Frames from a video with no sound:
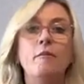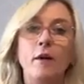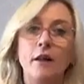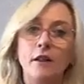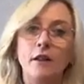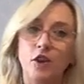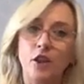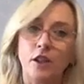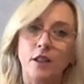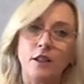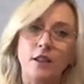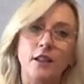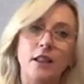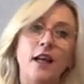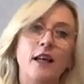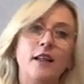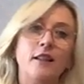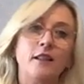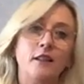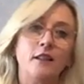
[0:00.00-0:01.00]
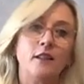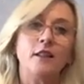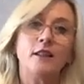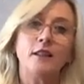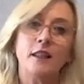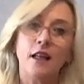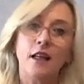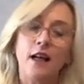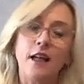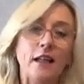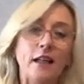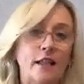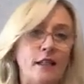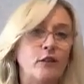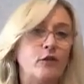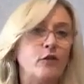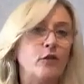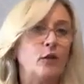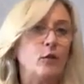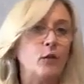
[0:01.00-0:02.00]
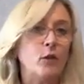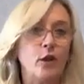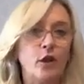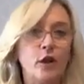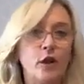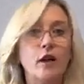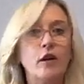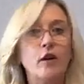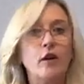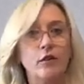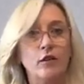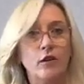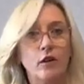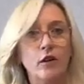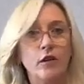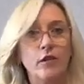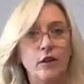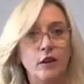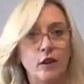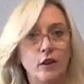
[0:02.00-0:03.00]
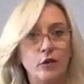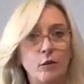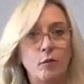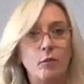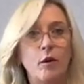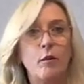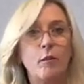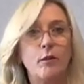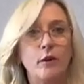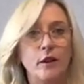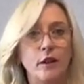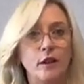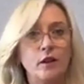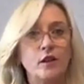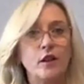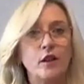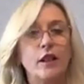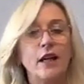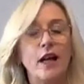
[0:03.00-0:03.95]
but just that slightly different wording on the different properties. So